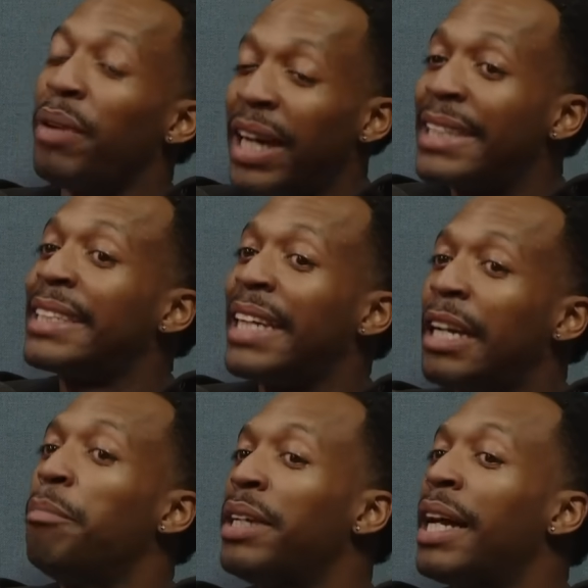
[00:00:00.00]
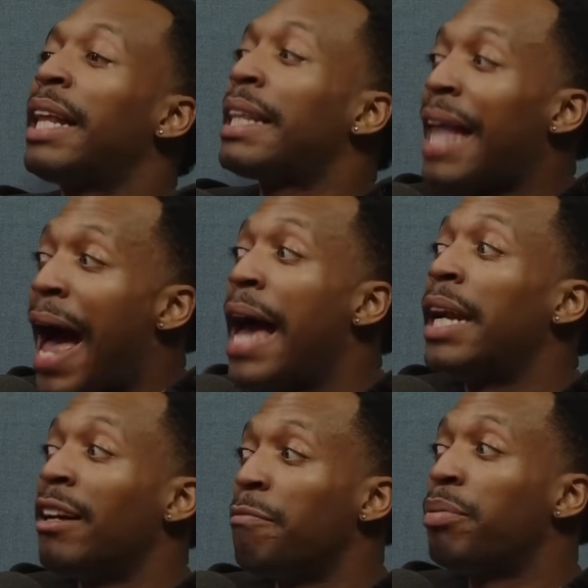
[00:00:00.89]
But it's gonna be a
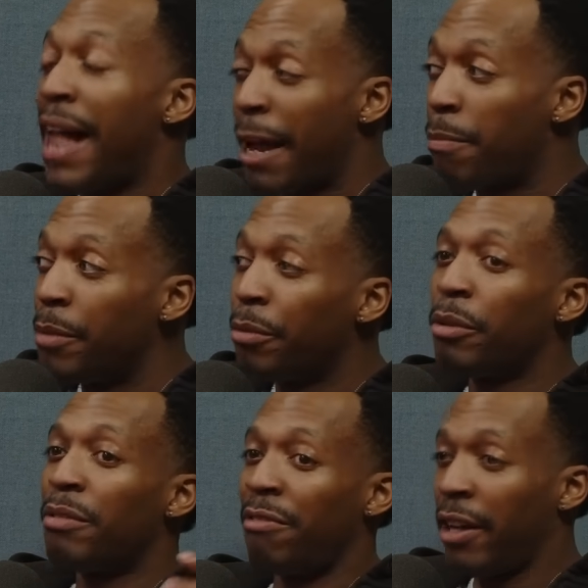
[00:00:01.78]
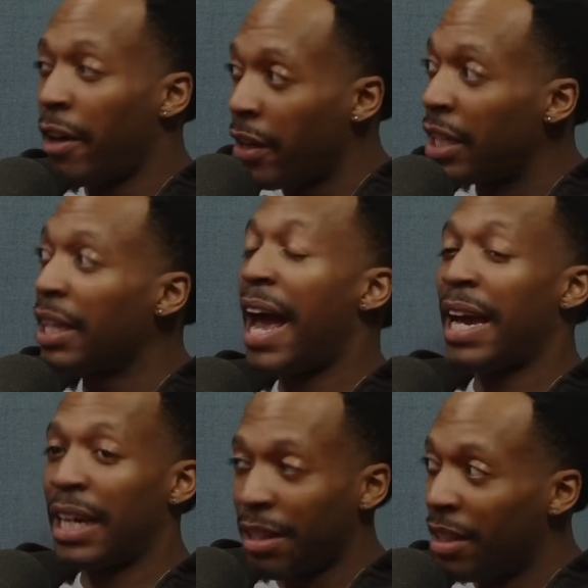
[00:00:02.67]
lot of black people, very
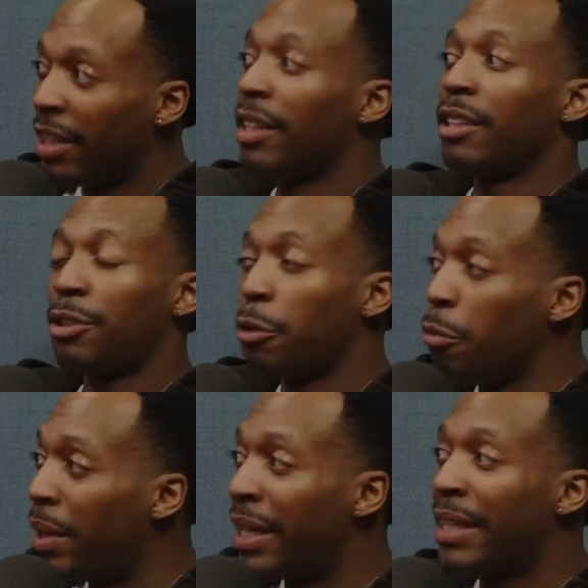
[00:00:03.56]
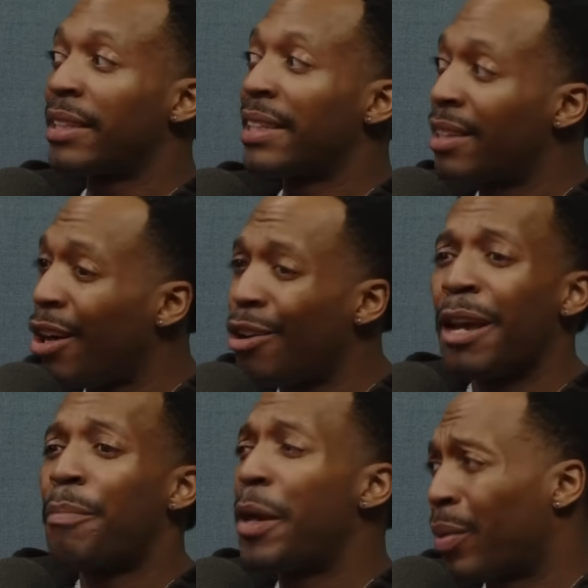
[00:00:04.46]
like 2 minutes, let's go.
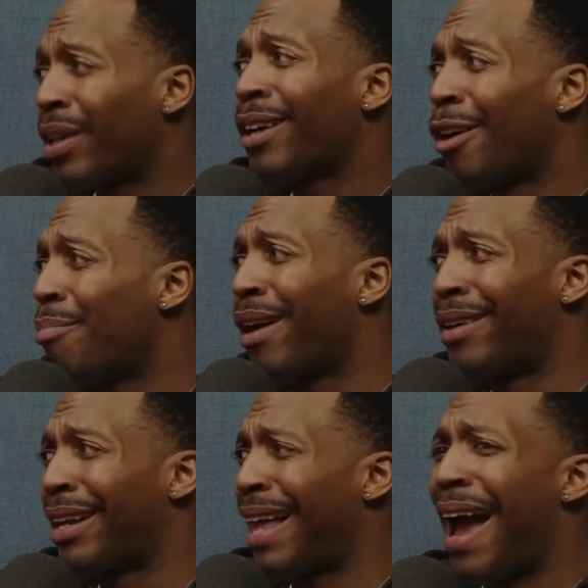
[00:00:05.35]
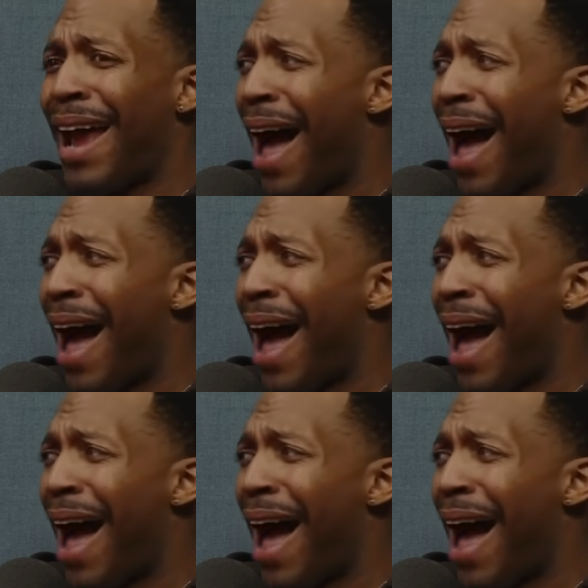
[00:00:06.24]
And people are gonna burn the light,